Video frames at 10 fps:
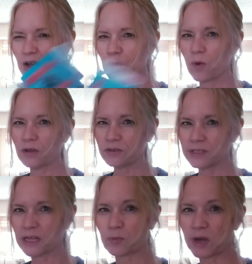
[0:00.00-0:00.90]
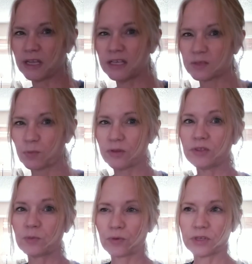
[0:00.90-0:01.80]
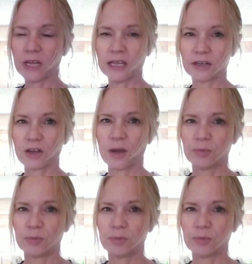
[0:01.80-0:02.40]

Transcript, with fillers: We're also celebrating his brother's birthday in a couple